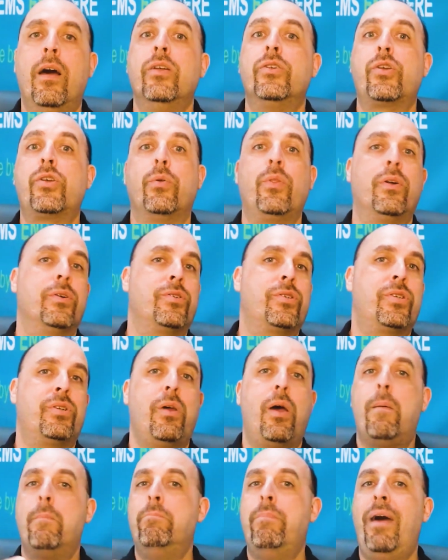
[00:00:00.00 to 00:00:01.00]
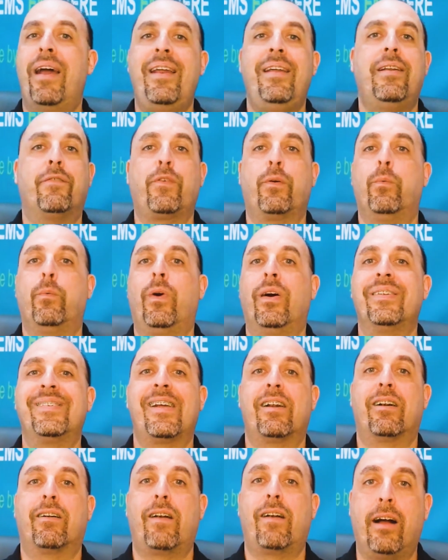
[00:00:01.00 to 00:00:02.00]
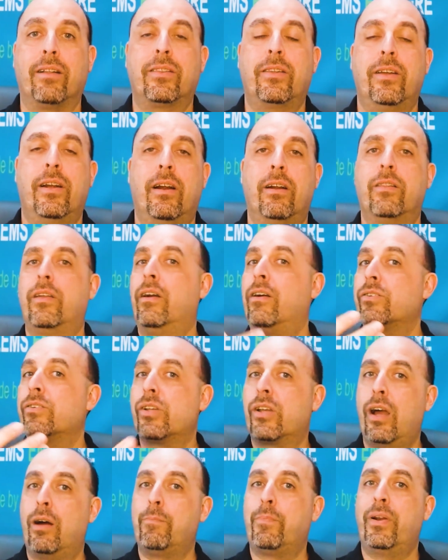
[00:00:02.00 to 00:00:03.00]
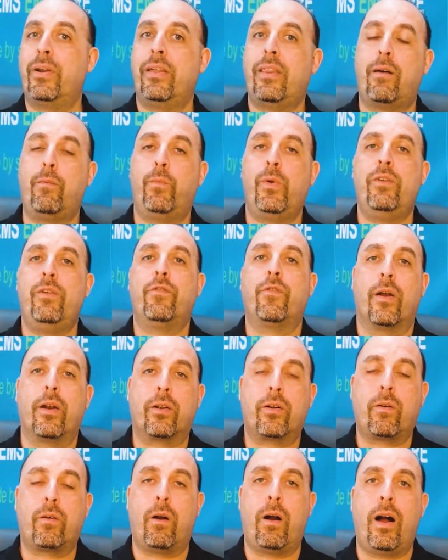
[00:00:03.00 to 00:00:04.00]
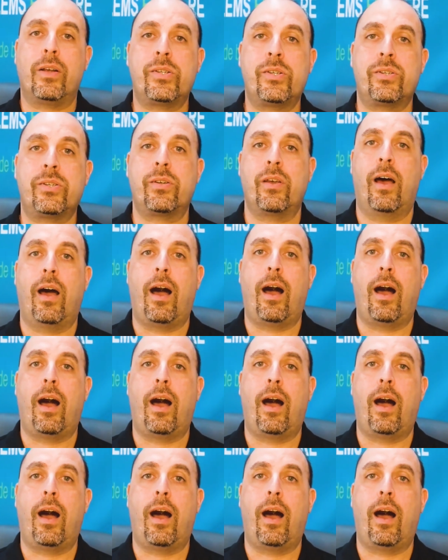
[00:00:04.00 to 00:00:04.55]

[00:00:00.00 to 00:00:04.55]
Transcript: So there's many different ones that are out there. There's a company that we've run across